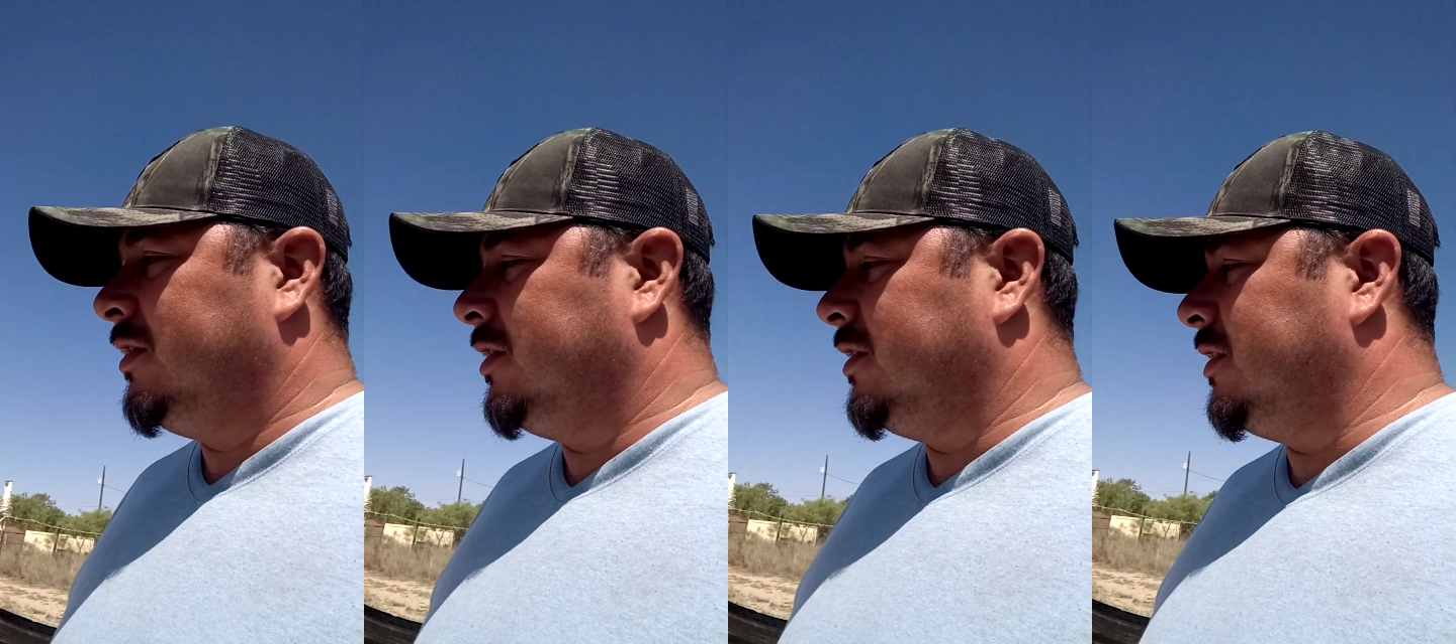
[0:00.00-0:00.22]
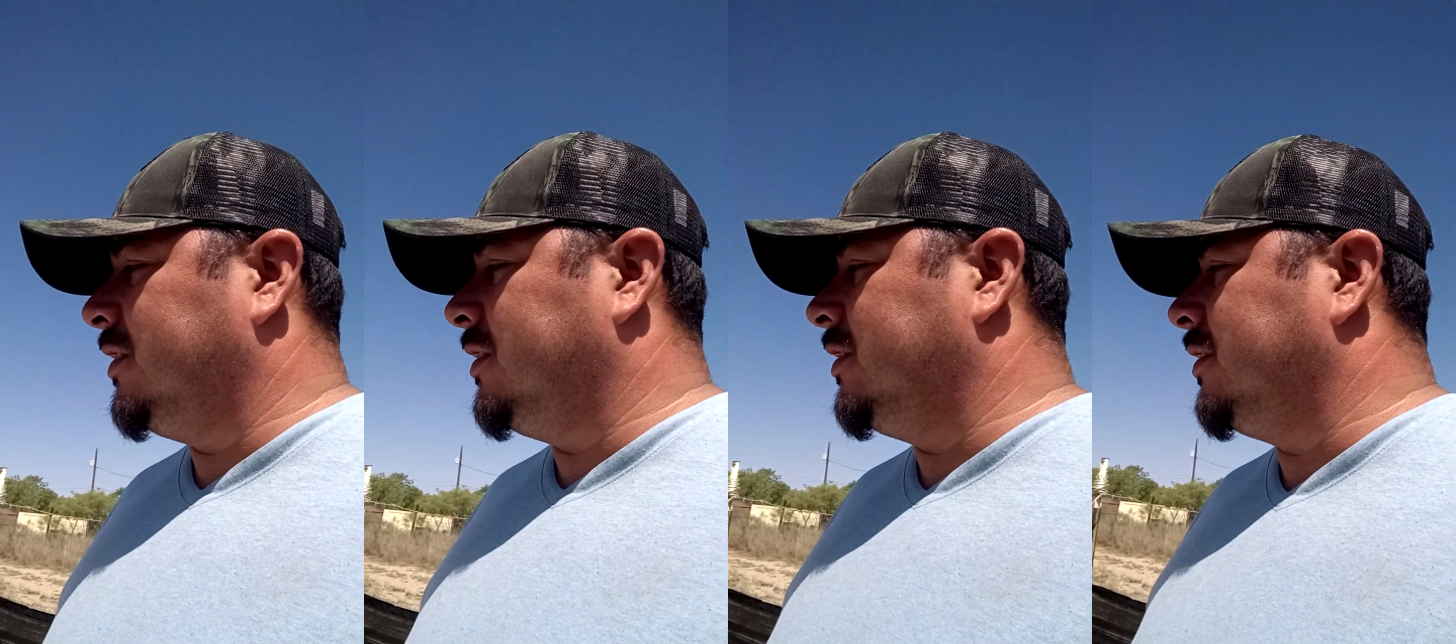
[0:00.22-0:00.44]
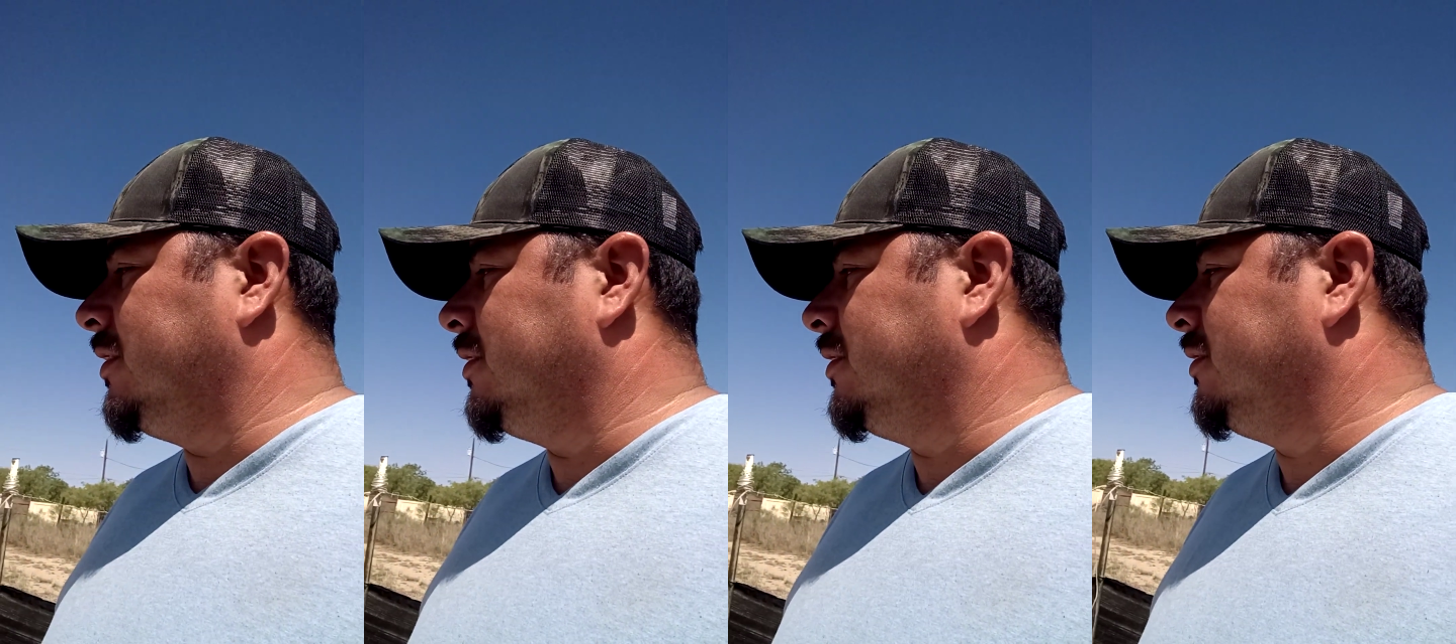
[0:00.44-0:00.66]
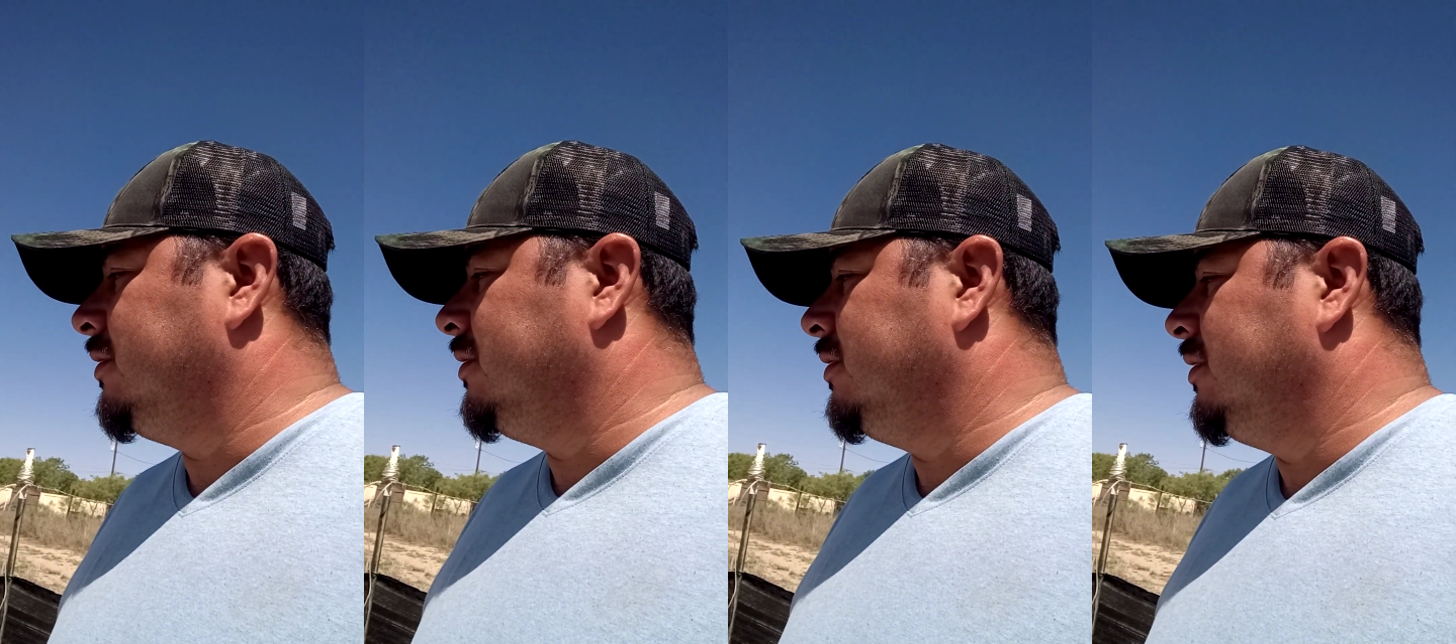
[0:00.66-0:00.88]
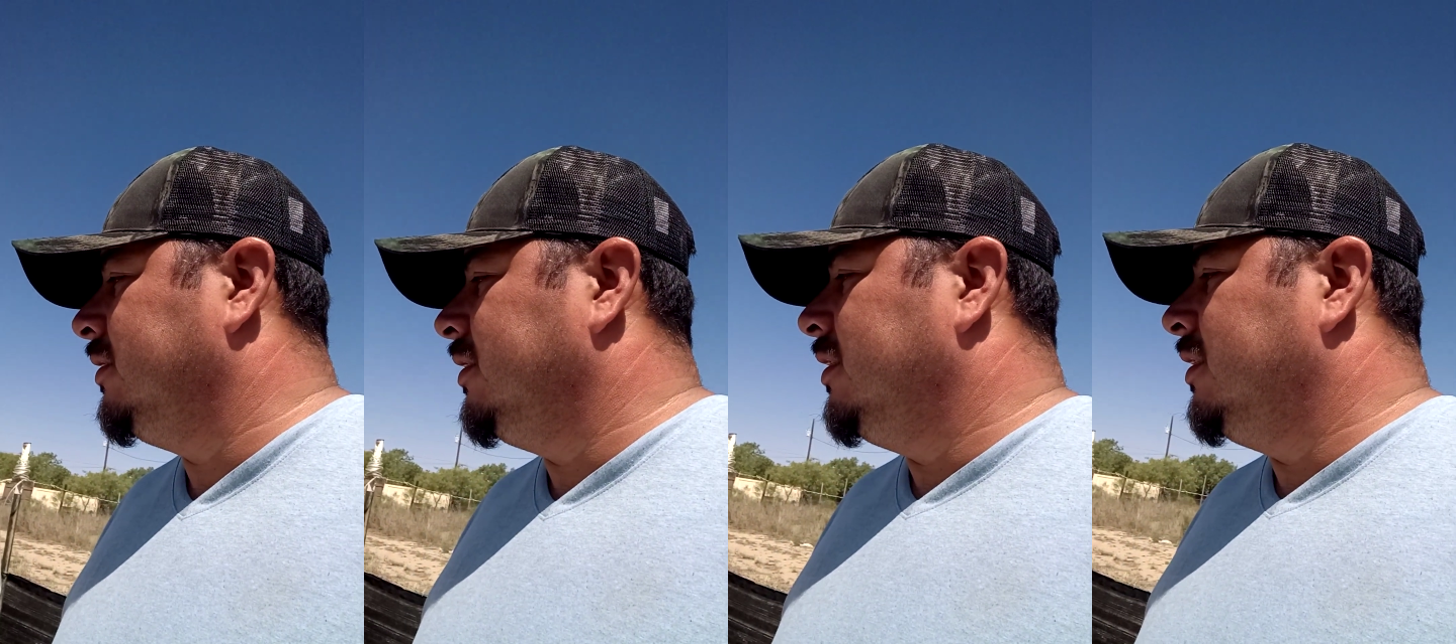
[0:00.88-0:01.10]

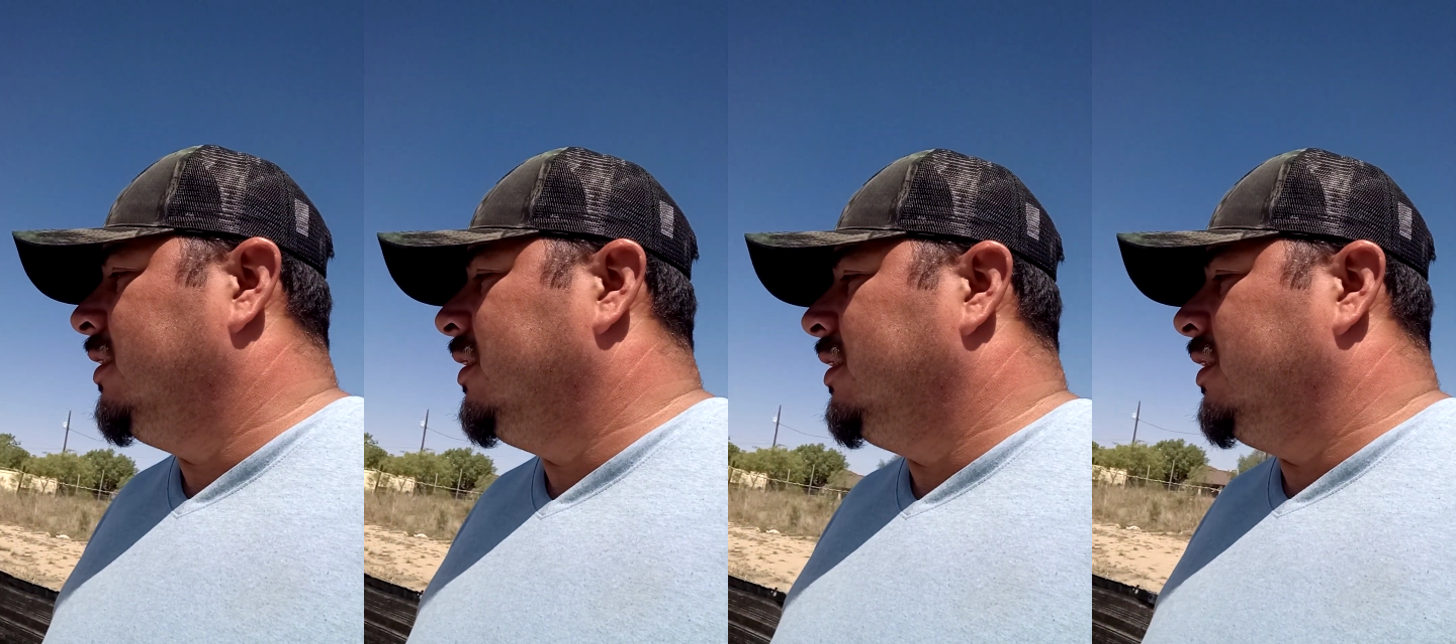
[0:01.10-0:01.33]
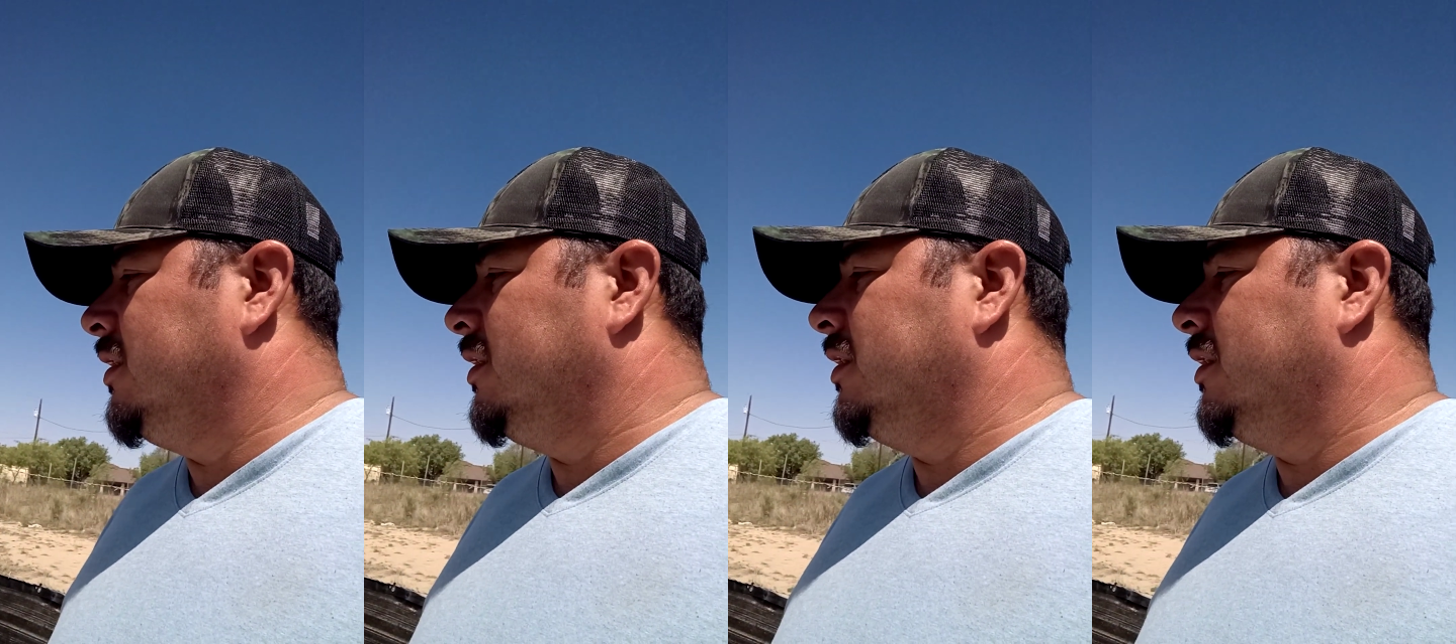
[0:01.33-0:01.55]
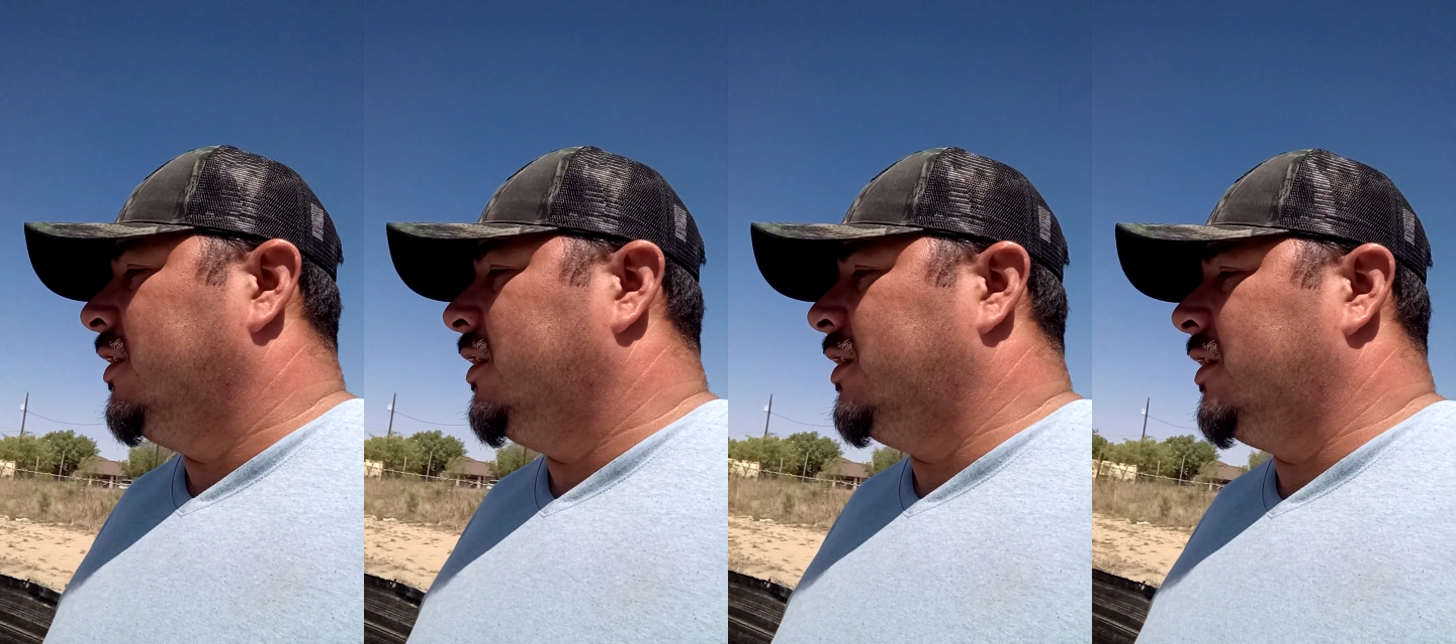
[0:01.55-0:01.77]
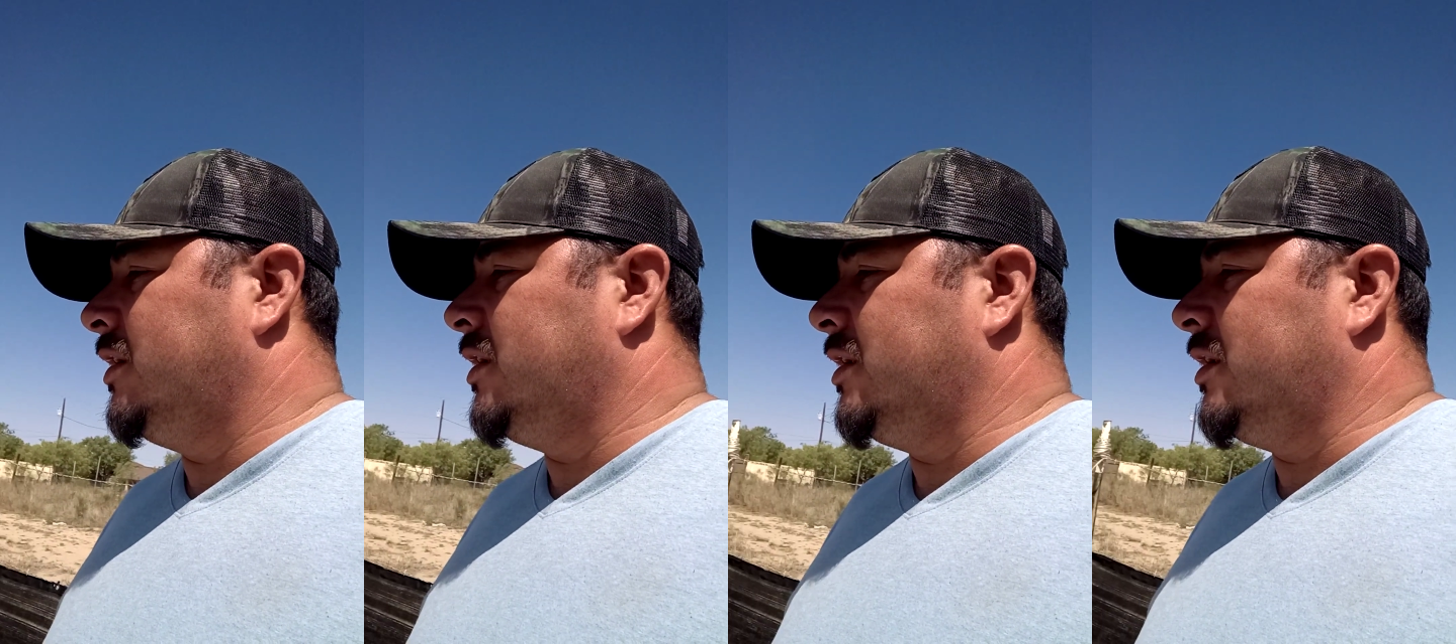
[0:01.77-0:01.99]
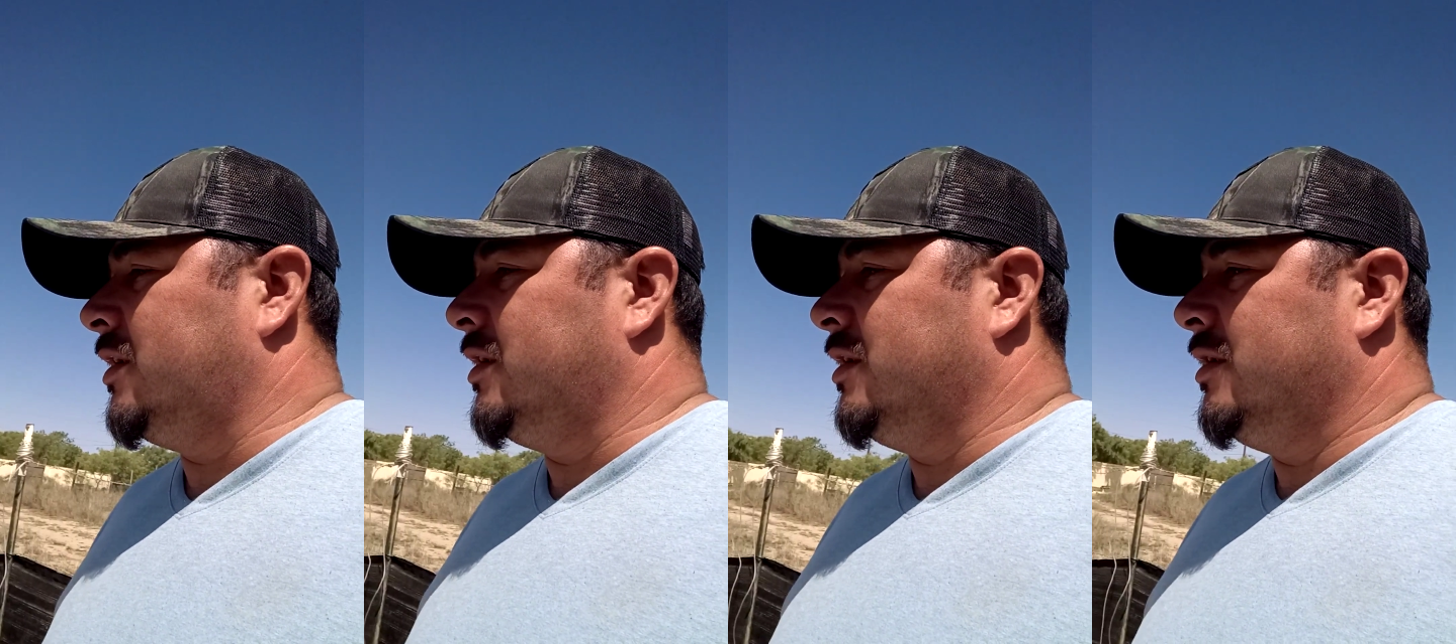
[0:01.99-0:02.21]

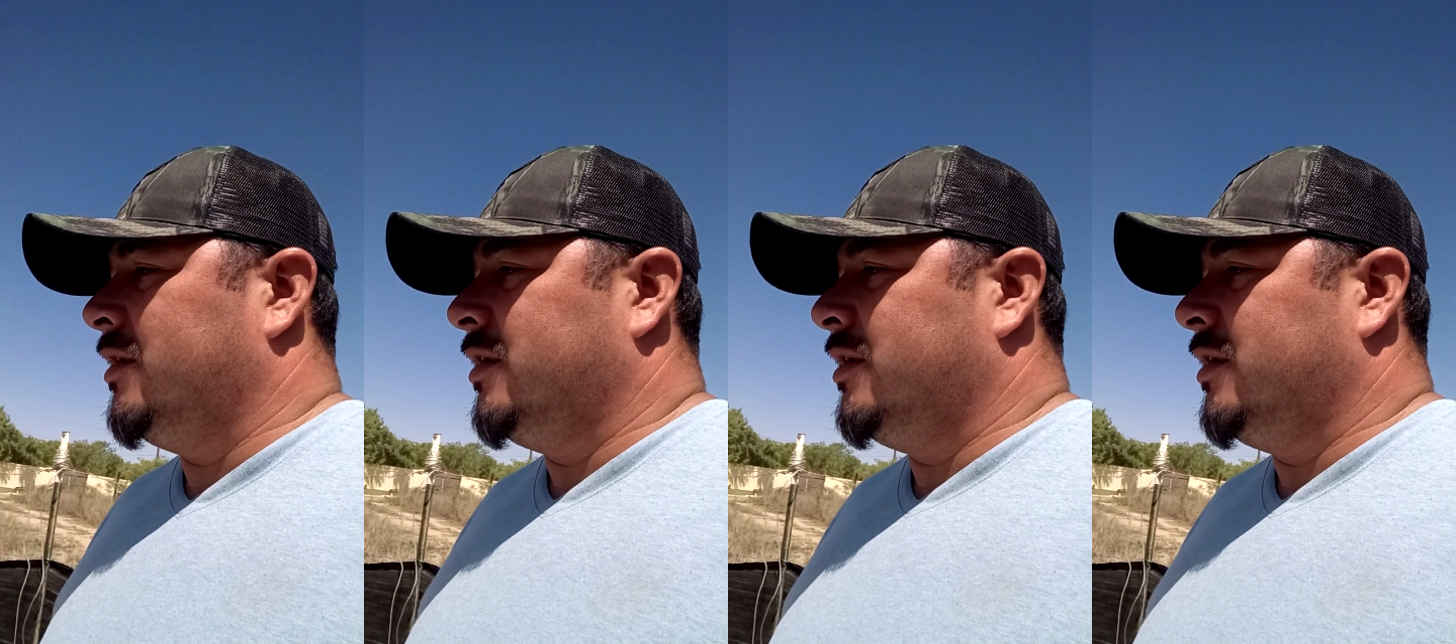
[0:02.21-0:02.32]
and